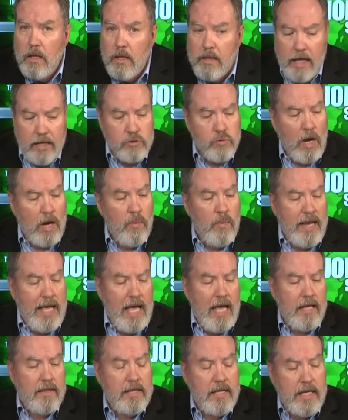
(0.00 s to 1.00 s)
That's why we
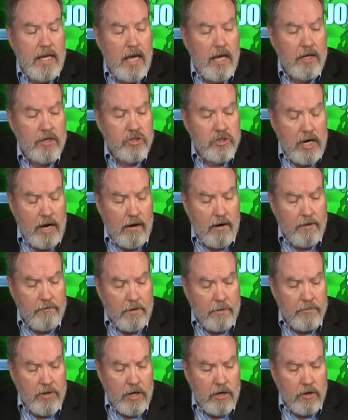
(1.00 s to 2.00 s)
had the sheriff
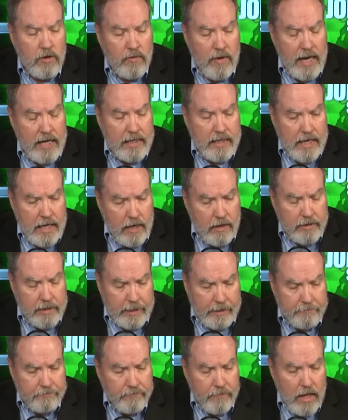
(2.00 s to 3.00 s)
up there in Grant
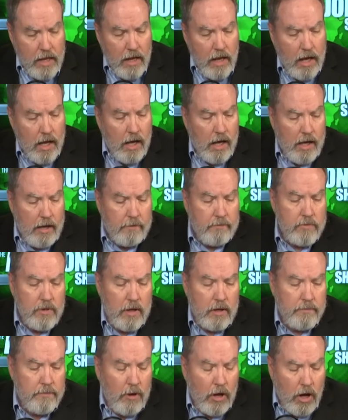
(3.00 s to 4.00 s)
County,
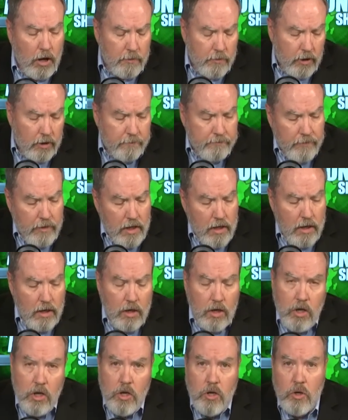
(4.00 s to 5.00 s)
Palmer,
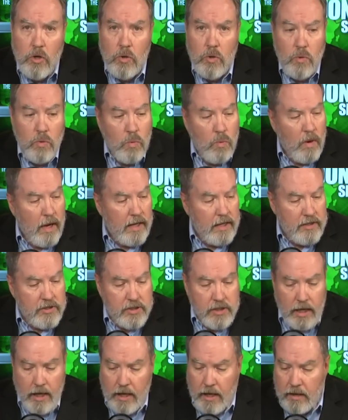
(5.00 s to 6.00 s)
who was
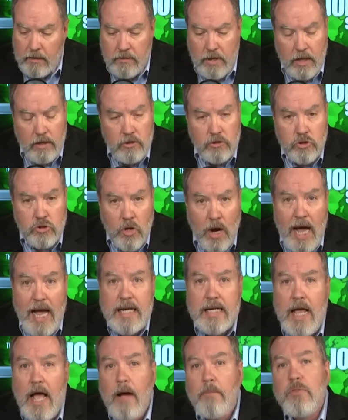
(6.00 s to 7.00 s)

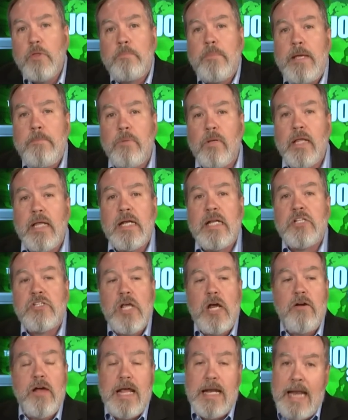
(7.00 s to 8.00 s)
trying to help the people in his
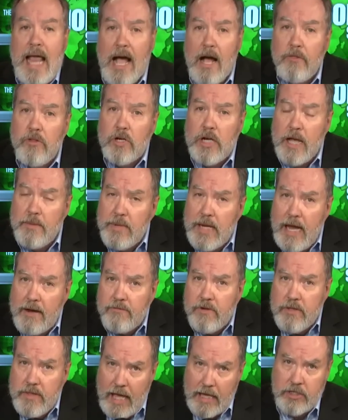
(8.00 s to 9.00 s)
area. Now they're coming
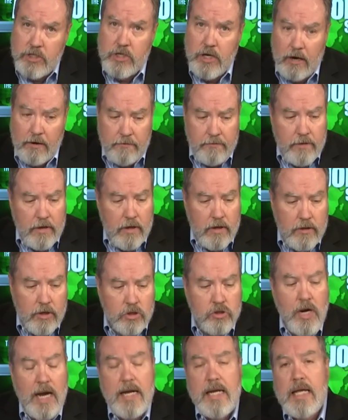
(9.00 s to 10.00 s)
after that sheriff. They're
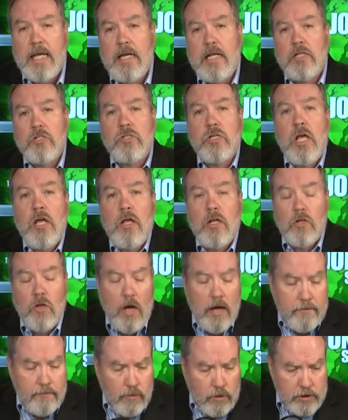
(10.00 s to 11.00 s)
trying to get his
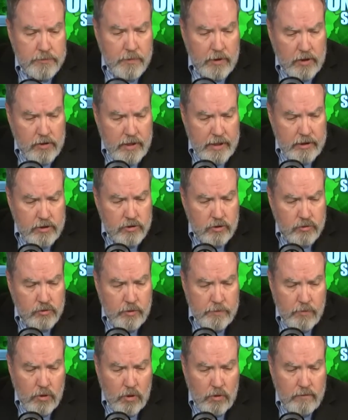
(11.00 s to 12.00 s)
law enforcement credentials
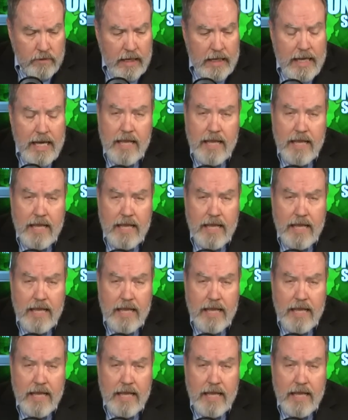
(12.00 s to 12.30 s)
removed.